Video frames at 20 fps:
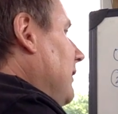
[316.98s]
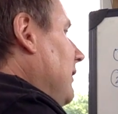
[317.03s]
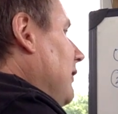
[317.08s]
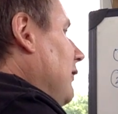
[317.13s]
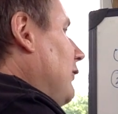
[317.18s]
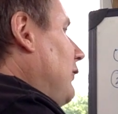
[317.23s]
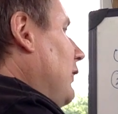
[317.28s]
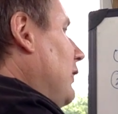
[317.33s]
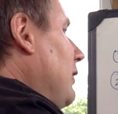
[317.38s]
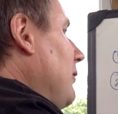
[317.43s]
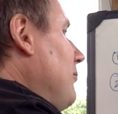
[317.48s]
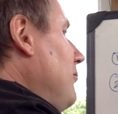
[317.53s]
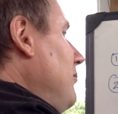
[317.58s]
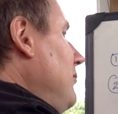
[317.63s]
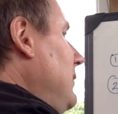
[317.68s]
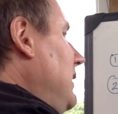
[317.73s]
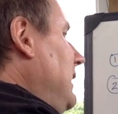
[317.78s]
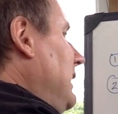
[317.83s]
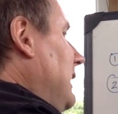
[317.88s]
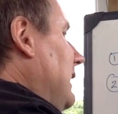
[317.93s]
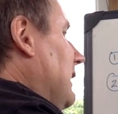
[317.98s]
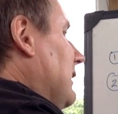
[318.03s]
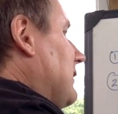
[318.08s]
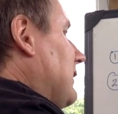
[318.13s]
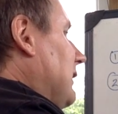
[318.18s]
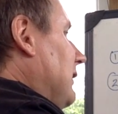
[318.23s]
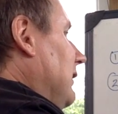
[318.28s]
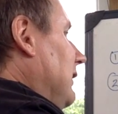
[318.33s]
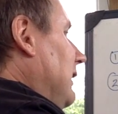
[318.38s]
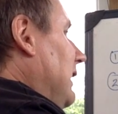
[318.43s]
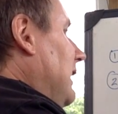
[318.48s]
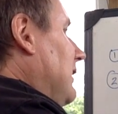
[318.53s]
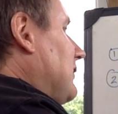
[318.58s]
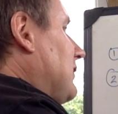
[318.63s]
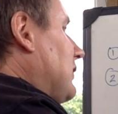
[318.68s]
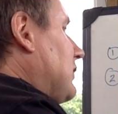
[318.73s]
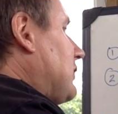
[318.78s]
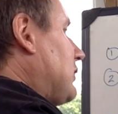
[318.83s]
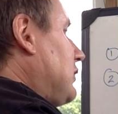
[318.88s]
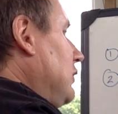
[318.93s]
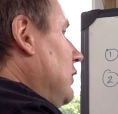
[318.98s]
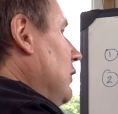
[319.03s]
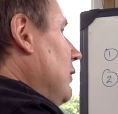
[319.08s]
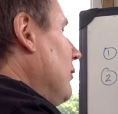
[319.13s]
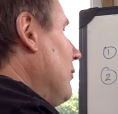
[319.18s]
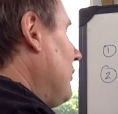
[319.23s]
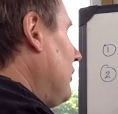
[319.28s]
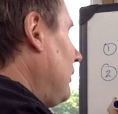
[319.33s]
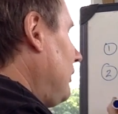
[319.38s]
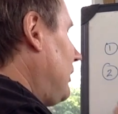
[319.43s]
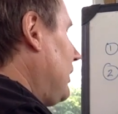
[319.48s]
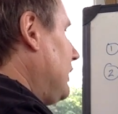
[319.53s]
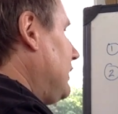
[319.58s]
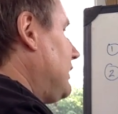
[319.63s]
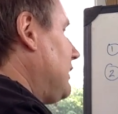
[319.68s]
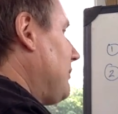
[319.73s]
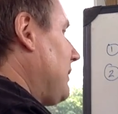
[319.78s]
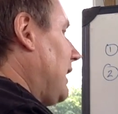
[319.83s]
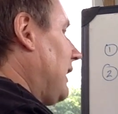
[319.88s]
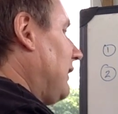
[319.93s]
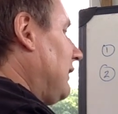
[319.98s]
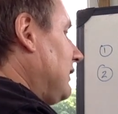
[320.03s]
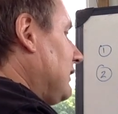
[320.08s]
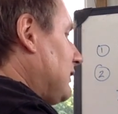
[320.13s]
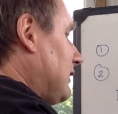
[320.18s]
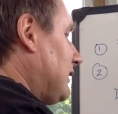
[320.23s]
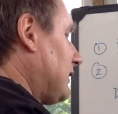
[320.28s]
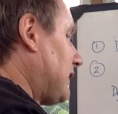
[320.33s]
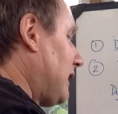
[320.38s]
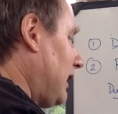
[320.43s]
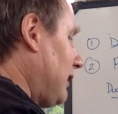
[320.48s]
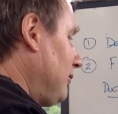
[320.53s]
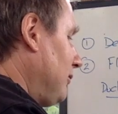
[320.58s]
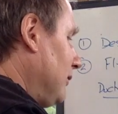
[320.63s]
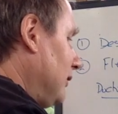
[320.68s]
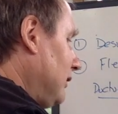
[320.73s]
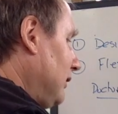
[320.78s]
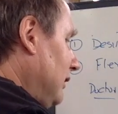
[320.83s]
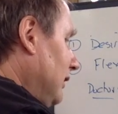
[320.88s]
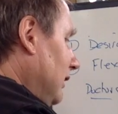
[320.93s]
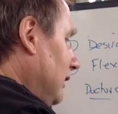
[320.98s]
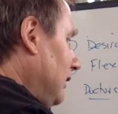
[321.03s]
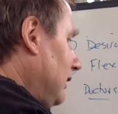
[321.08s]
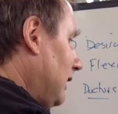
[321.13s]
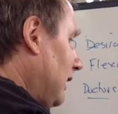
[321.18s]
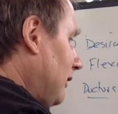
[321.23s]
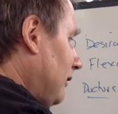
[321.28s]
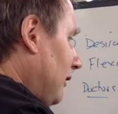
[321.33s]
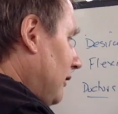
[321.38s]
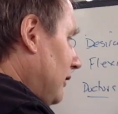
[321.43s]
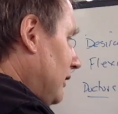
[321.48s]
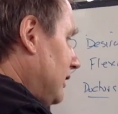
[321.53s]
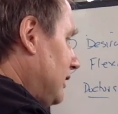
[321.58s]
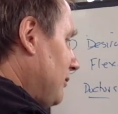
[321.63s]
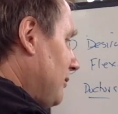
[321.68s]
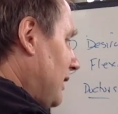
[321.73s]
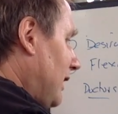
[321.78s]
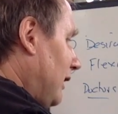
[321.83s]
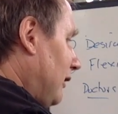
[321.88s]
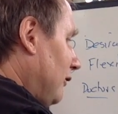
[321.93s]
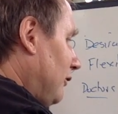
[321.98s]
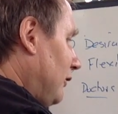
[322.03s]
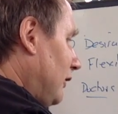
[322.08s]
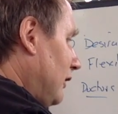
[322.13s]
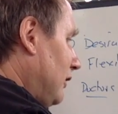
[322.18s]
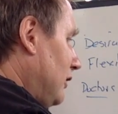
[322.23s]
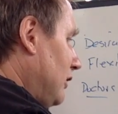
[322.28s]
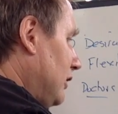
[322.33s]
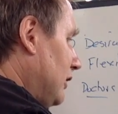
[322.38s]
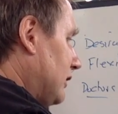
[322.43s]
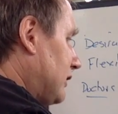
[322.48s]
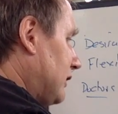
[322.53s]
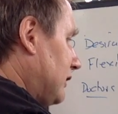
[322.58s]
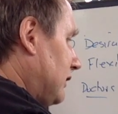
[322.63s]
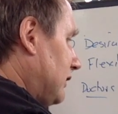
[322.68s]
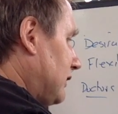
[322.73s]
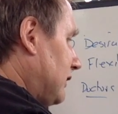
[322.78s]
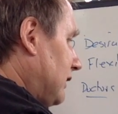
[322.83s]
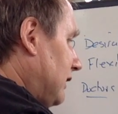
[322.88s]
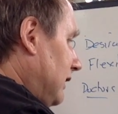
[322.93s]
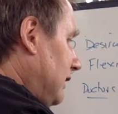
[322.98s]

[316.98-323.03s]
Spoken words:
for the minute, let's assume that demand is the same. That the demand for nurses